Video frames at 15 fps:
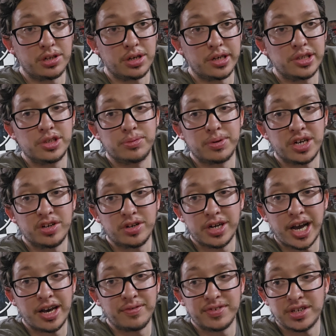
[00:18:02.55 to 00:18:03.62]
nice about
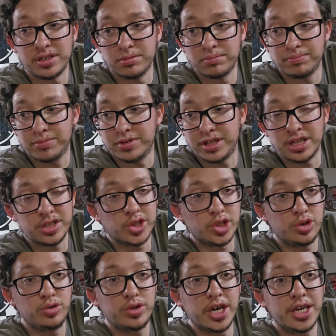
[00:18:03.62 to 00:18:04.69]
having things that
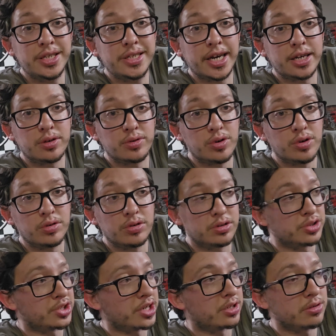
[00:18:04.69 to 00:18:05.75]
you can data log,
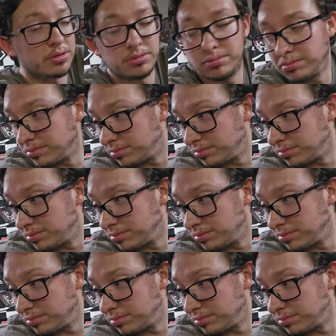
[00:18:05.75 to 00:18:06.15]
because I could